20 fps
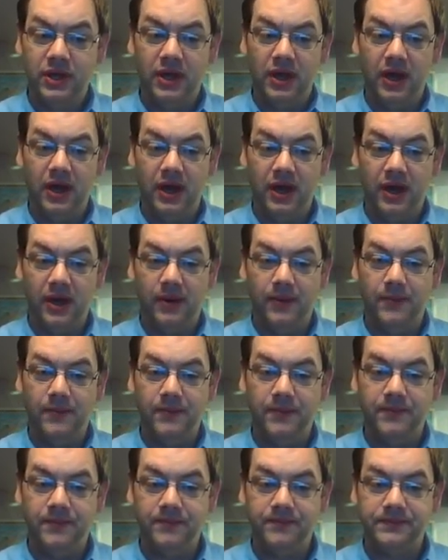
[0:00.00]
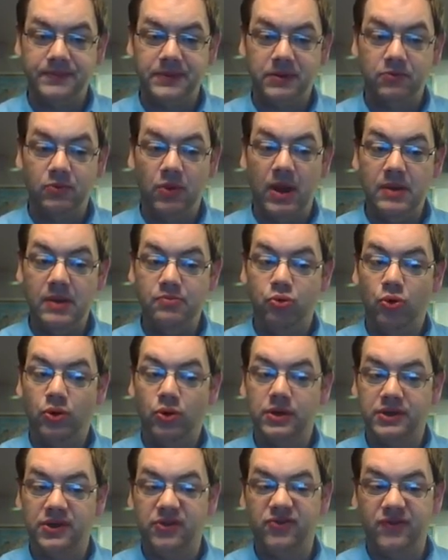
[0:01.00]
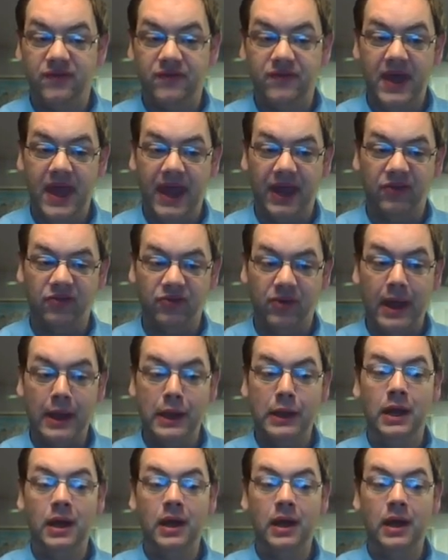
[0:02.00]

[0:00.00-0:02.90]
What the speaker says: um, important list of things, right?